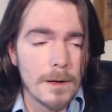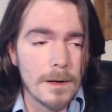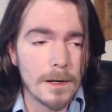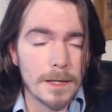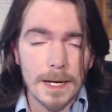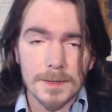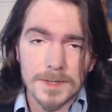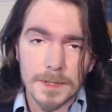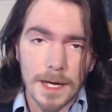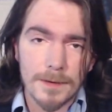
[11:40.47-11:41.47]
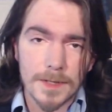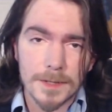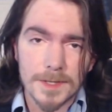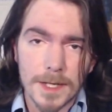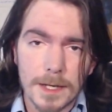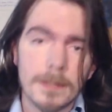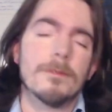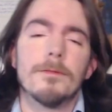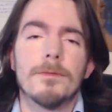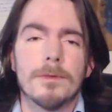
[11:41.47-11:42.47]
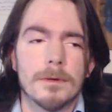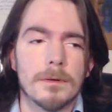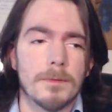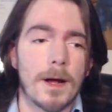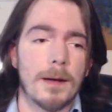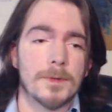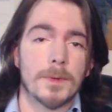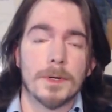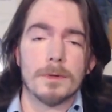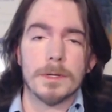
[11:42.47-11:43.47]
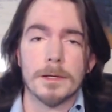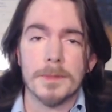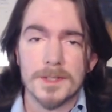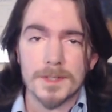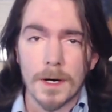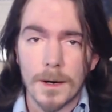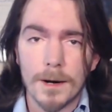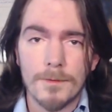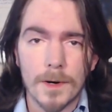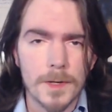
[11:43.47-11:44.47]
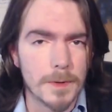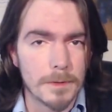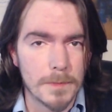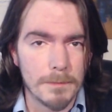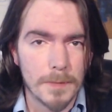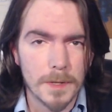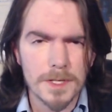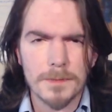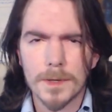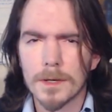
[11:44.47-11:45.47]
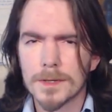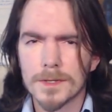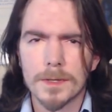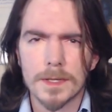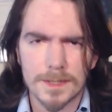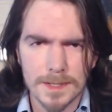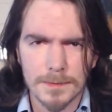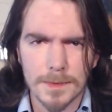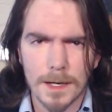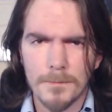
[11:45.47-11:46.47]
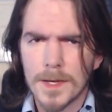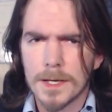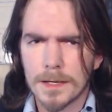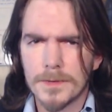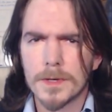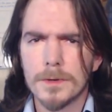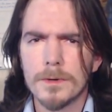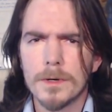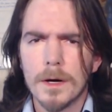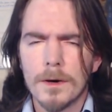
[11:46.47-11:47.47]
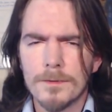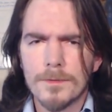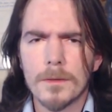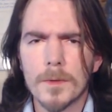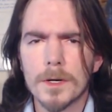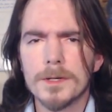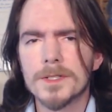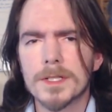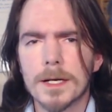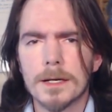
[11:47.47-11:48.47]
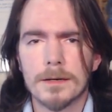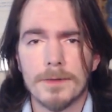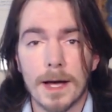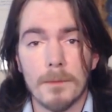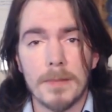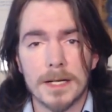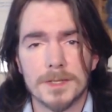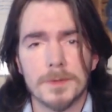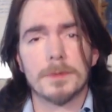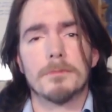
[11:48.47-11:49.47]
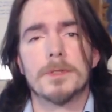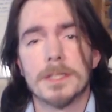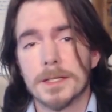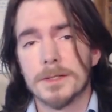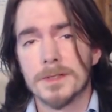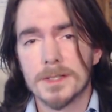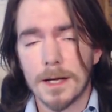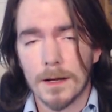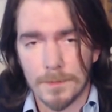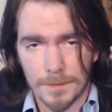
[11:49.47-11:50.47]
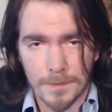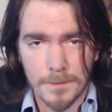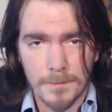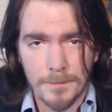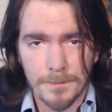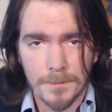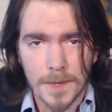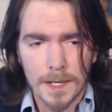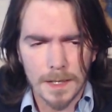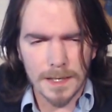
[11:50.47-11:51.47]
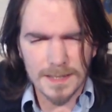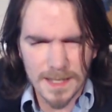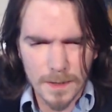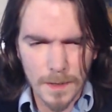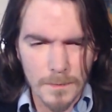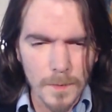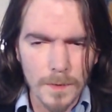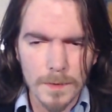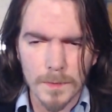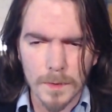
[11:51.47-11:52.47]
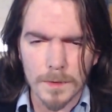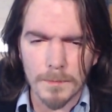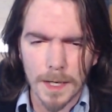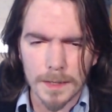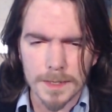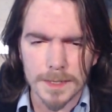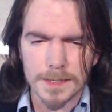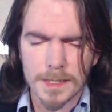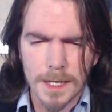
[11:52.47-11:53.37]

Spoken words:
allows you to have an understanding of perhaps what your limits are, how far you can be pushed, but also at the same time giving you a firmer understanding of how best you can protect yourself. Now, as I thought more and more about this,